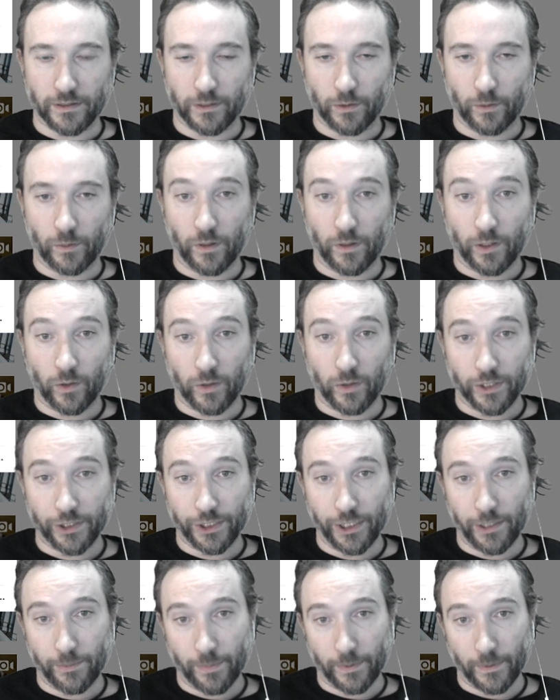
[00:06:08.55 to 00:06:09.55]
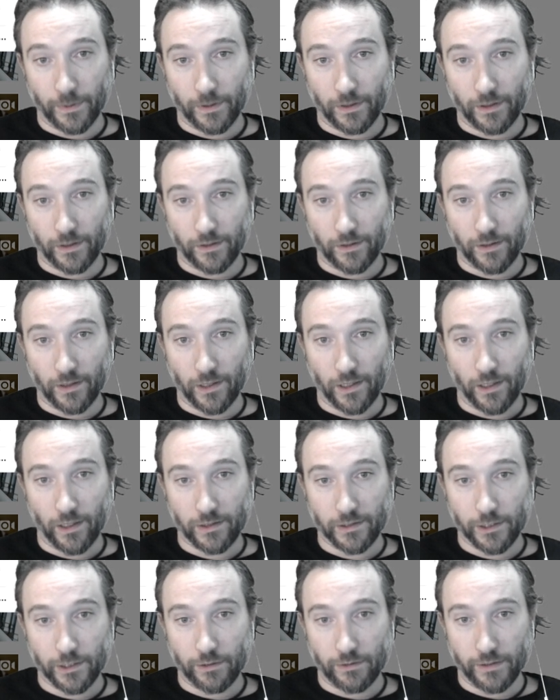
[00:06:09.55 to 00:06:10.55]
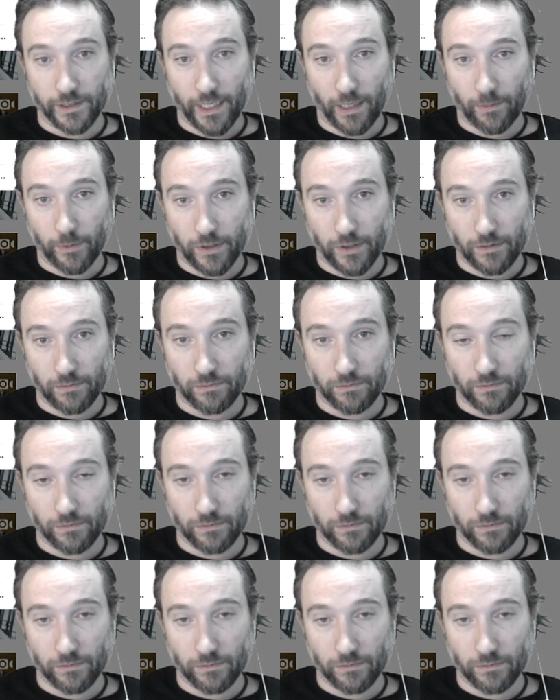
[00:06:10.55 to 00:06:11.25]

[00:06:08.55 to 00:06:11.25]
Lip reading: So I got a cheap security camera